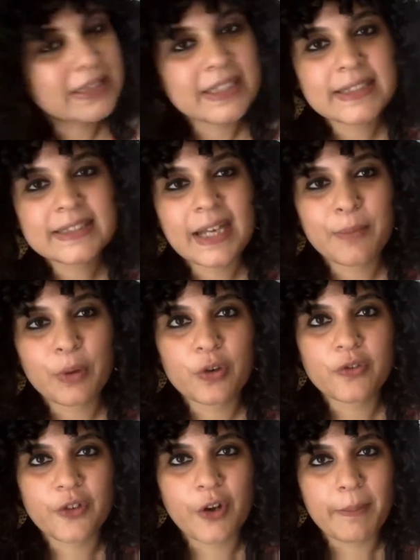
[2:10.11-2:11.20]
This I borrowed
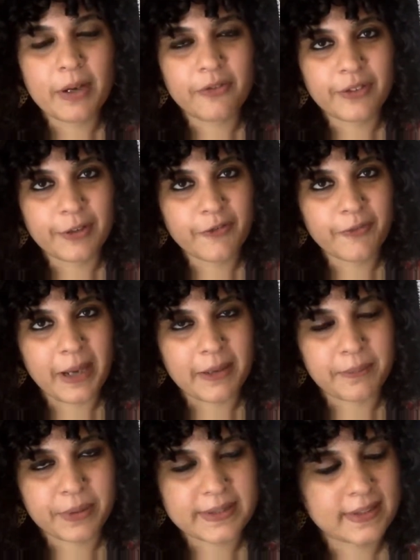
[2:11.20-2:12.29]
from a friend of mine,
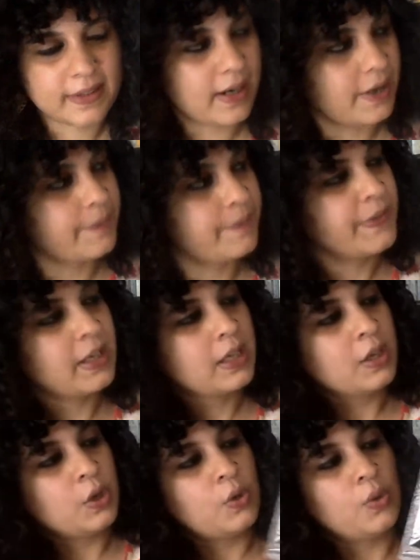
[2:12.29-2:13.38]
Prasanna,
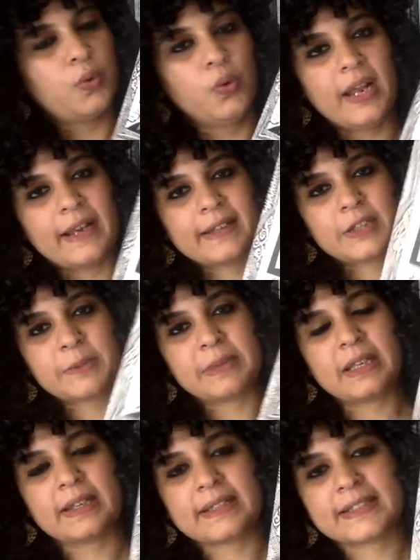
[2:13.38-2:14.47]
who lent it to
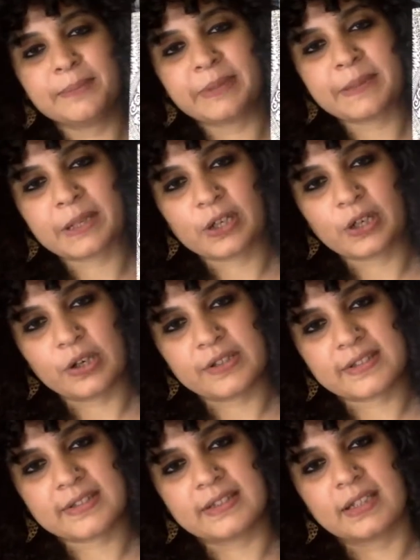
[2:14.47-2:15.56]
me simply
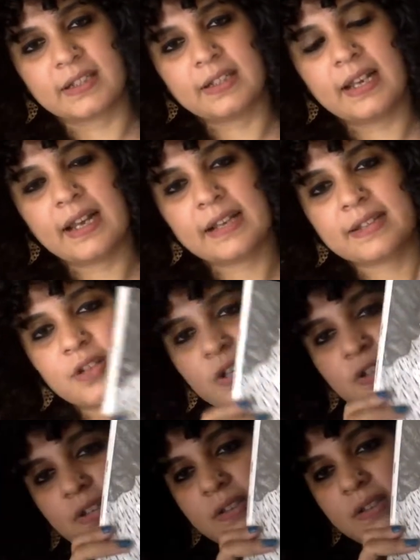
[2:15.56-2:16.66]
because the
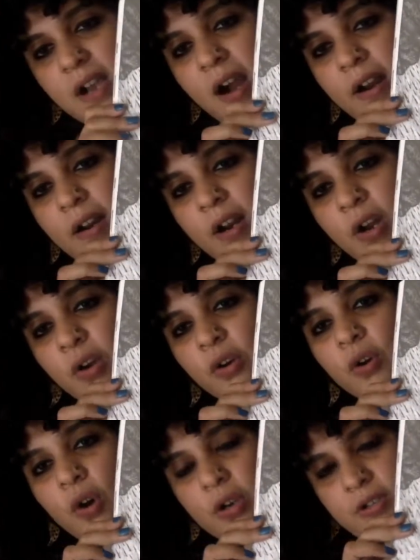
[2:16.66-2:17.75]
illustrations are
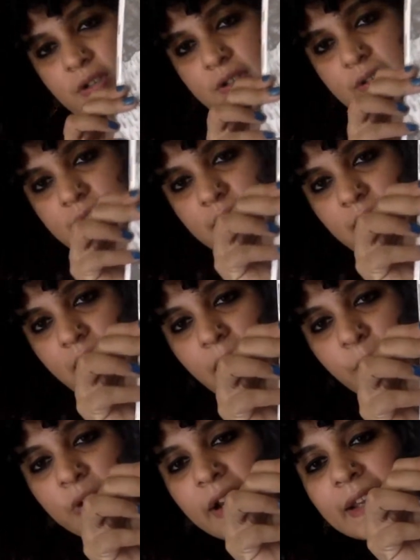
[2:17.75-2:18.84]
gorgeous. I
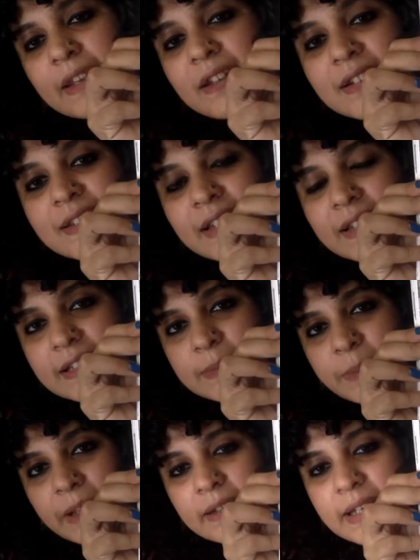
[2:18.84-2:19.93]
would like you to see this,
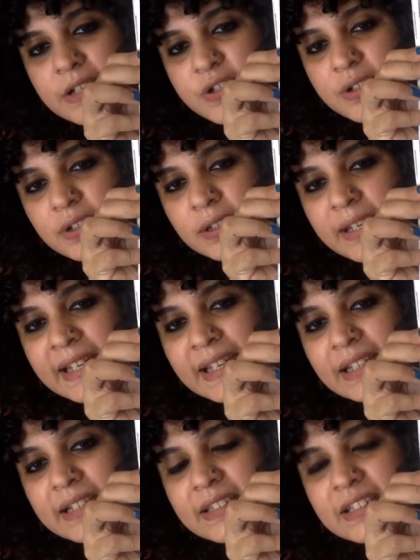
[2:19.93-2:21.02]
pay attention,
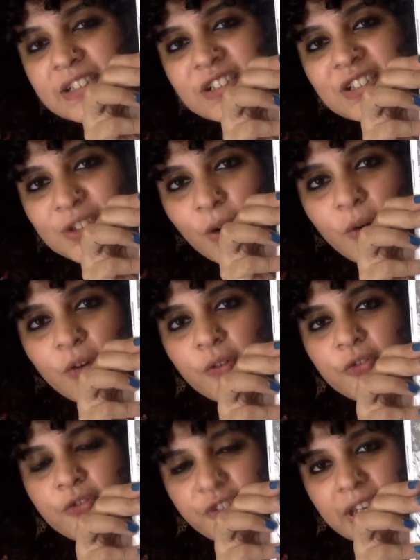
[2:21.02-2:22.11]
because it's so
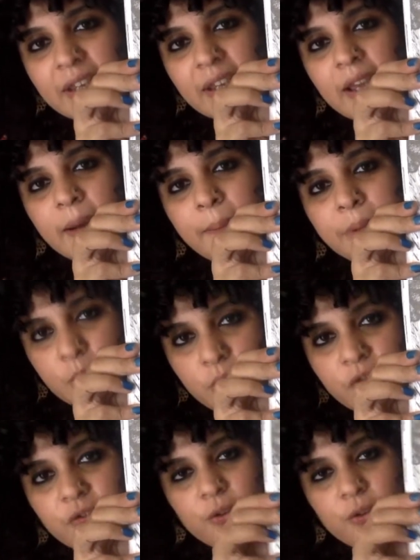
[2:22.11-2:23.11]
freaking beautiful.